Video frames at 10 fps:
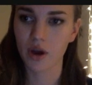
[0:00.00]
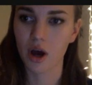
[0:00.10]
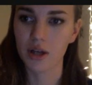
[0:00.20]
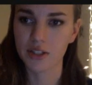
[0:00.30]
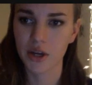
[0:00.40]

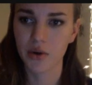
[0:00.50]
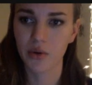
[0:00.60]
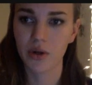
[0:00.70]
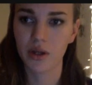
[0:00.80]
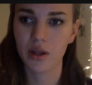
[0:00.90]

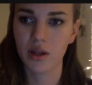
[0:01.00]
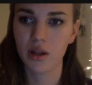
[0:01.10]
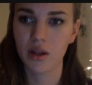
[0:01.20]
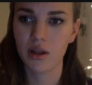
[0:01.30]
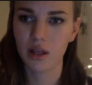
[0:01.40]
Also,
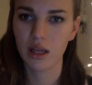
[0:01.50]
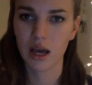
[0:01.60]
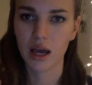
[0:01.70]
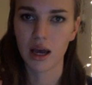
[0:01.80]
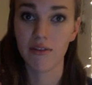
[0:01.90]

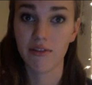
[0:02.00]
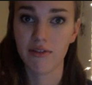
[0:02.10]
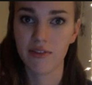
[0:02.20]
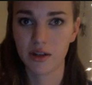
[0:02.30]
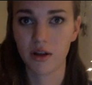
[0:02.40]
a
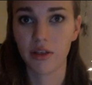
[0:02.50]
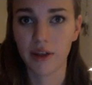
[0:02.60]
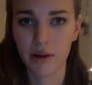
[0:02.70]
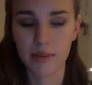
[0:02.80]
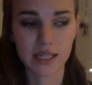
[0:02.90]
physical
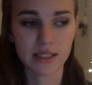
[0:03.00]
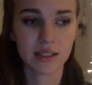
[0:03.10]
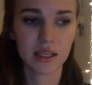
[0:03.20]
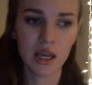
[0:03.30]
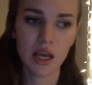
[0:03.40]
therapist.